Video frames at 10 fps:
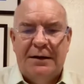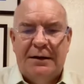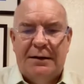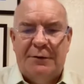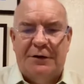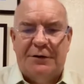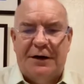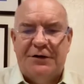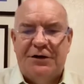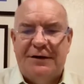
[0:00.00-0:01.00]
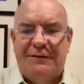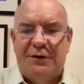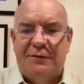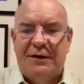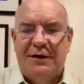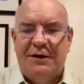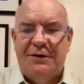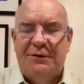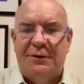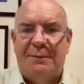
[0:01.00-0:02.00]
I'm going to try to shift over here
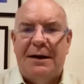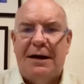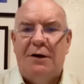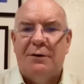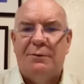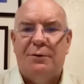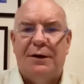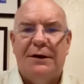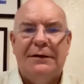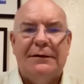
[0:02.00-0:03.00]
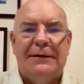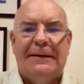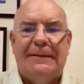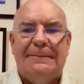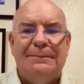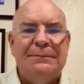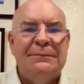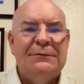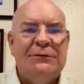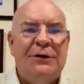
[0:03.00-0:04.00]
to a PowerPoint.
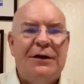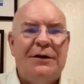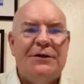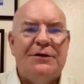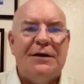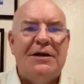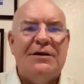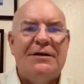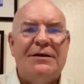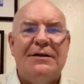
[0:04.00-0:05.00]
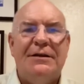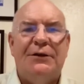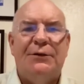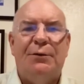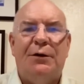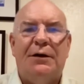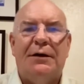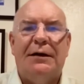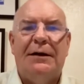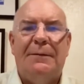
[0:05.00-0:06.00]
Good illustrations in this book
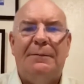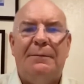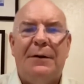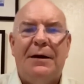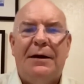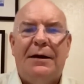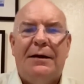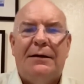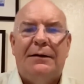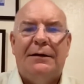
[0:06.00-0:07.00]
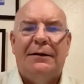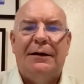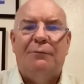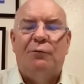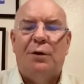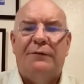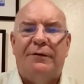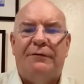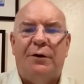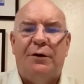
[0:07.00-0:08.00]
and
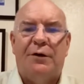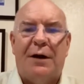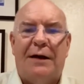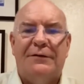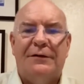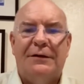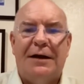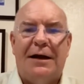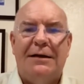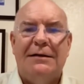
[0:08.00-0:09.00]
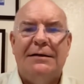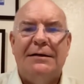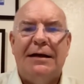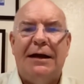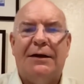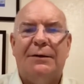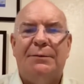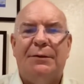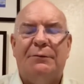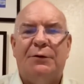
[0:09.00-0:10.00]
wonderful photographs that I didn't take,
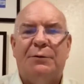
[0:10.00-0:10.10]
but were